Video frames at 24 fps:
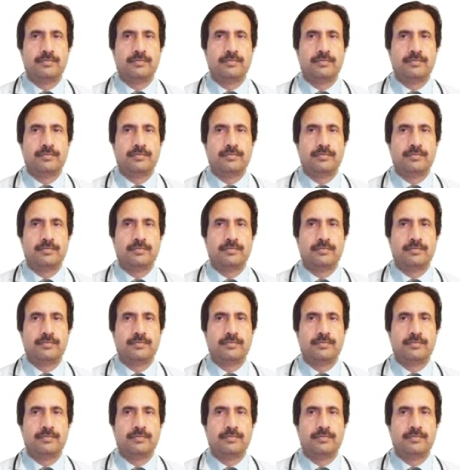
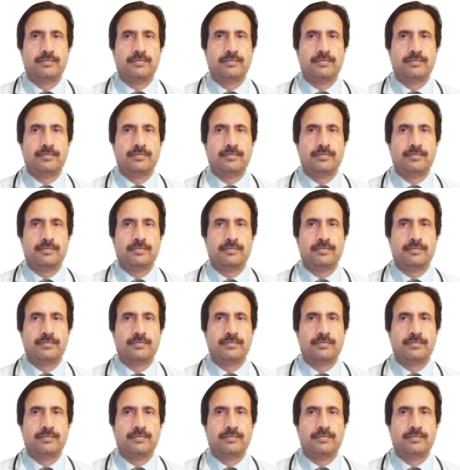
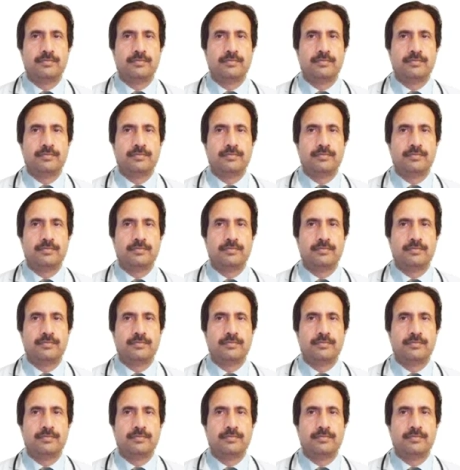
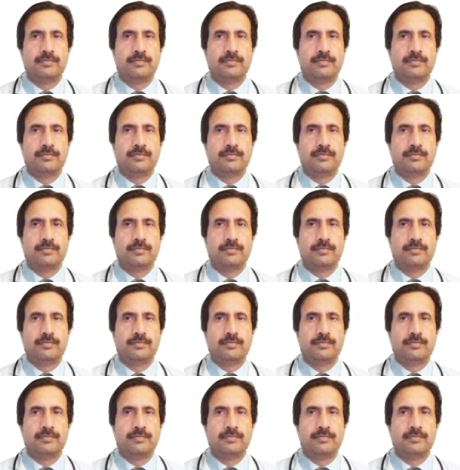
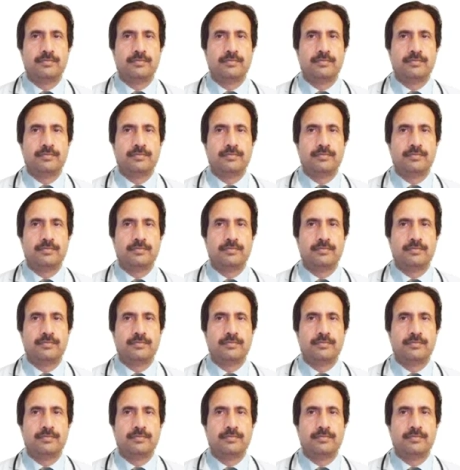
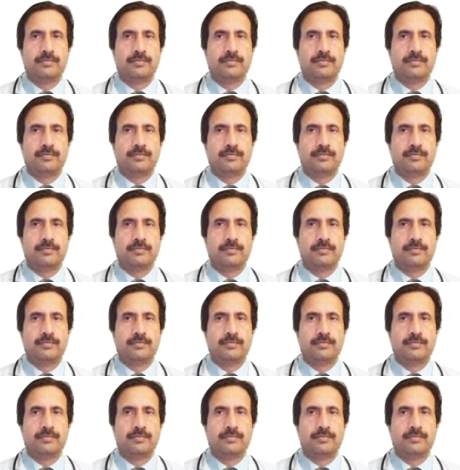
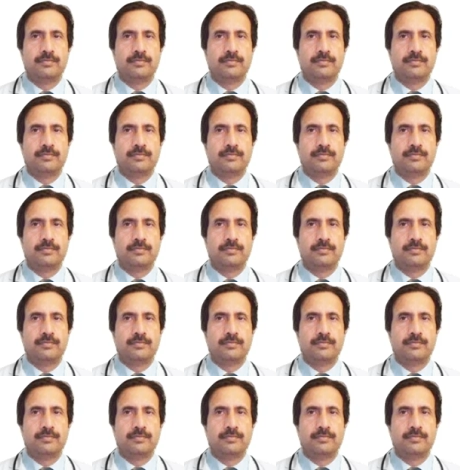
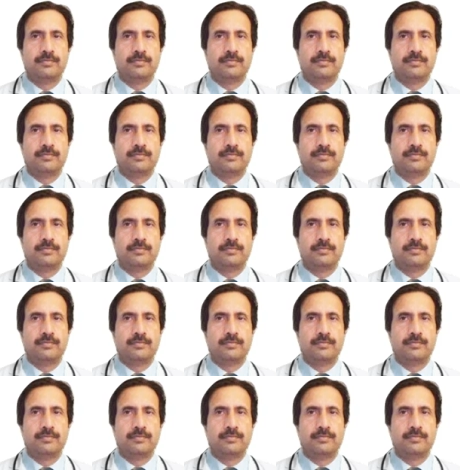This is a still picture; no speech is visible.